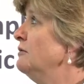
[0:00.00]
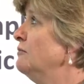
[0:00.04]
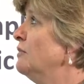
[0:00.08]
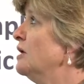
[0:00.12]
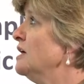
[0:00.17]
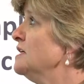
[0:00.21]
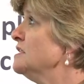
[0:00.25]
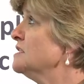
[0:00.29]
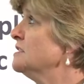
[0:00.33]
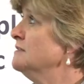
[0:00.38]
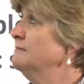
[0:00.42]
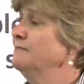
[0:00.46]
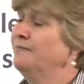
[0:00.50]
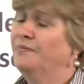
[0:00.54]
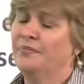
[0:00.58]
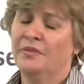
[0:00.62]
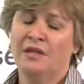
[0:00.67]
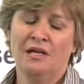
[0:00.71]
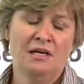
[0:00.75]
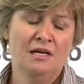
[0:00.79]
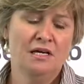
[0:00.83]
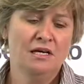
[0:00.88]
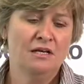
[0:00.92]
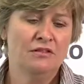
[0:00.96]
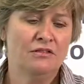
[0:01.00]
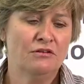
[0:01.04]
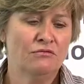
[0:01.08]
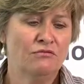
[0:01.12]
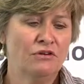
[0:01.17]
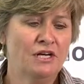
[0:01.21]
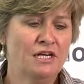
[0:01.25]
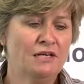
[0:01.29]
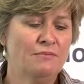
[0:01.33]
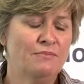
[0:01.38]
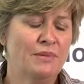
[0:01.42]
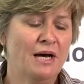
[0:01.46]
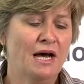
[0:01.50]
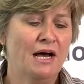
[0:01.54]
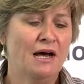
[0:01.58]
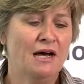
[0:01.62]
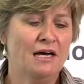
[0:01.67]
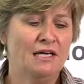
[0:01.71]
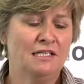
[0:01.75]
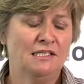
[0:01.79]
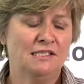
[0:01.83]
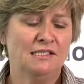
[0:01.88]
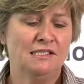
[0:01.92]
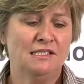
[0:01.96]
weight. The red
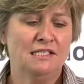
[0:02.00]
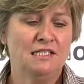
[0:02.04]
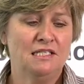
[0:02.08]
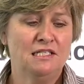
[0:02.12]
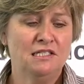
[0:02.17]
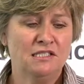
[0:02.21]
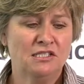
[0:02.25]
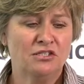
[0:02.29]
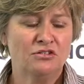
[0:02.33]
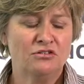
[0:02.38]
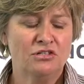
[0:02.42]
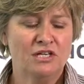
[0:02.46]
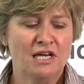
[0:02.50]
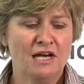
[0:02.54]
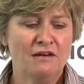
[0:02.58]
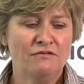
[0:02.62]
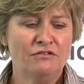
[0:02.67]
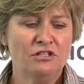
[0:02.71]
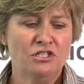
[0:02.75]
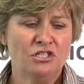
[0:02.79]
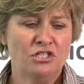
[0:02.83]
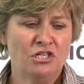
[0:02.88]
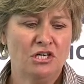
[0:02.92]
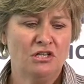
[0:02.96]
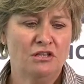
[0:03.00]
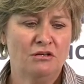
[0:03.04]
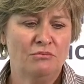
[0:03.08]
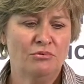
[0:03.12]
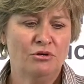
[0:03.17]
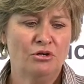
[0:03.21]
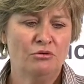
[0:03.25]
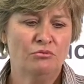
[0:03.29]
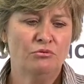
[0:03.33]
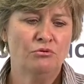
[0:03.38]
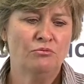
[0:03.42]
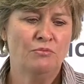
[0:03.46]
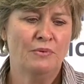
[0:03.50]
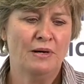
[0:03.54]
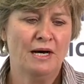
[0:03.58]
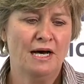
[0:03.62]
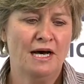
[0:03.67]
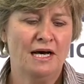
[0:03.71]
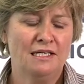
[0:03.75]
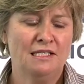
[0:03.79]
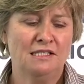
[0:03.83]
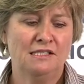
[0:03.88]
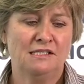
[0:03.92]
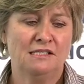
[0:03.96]
bar is the industry average, and the purple
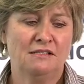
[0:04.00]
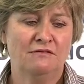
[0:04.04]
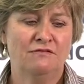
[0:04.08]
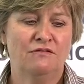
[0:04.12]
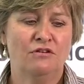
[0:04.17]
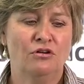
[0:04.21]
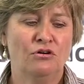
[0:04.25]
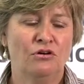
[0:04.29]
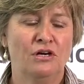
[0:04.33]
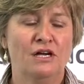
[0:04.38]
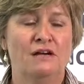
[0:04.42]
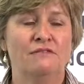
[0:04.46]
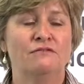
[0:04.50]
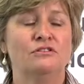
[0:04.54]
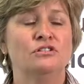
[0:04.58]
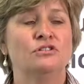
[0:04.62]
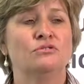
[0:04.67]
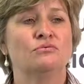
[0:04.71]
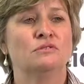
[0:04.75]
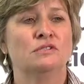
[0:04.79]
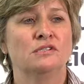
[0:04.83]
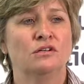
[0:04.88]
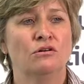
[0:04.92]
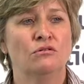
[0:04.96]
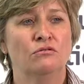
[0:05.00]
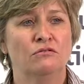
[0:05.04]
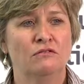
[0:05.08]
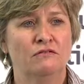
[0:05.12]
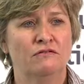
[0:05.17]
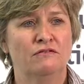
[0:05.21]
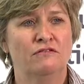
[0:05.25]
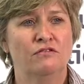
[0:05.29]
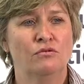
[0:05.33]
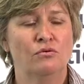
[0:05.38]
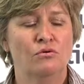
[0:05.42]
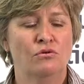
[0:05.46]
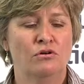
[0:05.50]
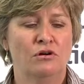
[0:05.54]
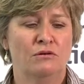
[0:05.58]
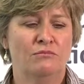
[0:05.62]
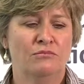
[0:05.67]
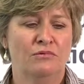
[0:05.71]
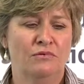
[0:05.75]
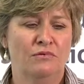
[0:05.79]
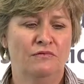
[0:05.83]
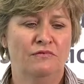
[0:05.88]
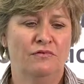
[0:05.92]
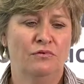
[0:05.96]
bar is the flock average result
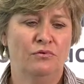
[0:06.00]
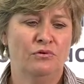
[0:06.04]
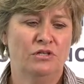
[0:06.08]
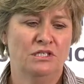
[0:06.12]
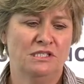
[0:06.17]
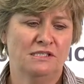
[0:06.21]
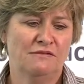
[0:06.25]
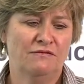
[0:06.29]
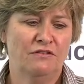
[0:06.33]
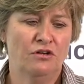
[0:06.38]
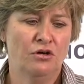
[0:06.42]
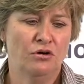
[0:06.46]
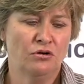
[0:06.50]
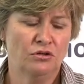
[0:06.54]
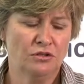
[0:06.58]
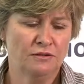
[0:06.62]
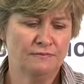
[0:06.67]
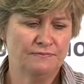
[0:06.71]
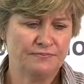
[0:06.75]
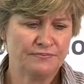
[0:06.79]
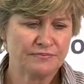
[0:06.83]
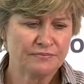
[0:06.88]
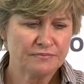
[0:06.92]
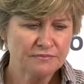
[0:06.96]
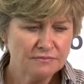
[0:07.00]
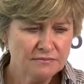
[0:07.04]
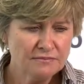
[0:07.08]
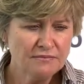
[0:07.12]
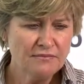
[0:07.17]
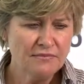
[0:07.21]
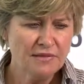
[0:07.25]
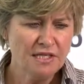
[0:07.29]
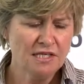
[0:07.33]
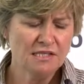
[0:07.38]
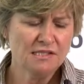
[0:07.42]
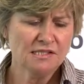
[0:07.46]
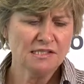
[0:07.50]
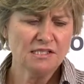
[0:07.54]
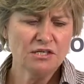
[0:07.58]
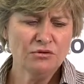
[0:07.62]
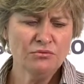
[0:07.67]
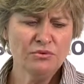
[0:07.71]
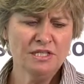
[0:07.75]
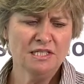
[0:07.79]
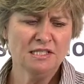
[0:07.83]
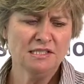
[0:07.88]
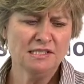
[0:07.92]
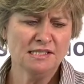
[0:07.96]
for this flock. So
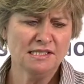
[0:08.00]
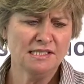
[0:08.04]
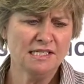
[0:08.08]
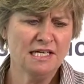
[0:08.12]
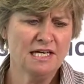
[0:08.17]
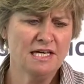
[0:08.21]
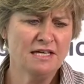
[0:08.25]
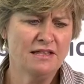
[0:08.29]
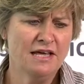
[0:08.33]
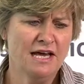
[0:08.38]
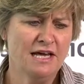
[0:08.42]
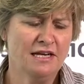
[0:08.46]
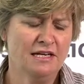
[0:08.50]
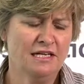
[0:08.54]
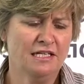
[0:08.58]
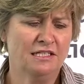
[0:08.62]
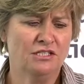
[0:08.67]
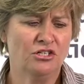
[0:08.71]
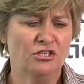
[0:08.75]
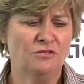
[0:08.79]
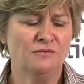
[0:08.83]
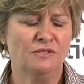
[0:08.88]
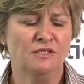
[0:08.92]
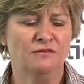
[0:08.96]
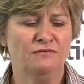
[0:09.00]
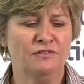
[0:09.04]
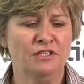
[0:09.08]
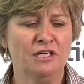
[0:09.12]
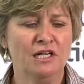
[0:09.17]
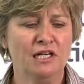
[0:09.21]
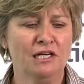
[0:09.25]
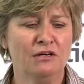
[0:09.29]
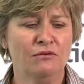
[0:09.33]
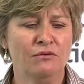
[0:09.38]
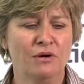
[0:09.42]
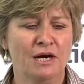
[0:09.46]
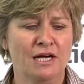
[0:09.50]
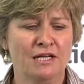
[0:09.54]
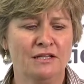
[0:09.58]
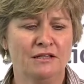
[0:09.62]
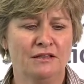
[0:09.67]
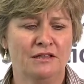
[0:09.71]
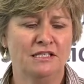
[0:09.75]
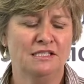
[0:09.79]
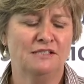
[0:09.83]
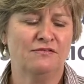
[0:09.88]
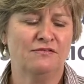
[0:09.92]
we can see that in terms of yearling weight, this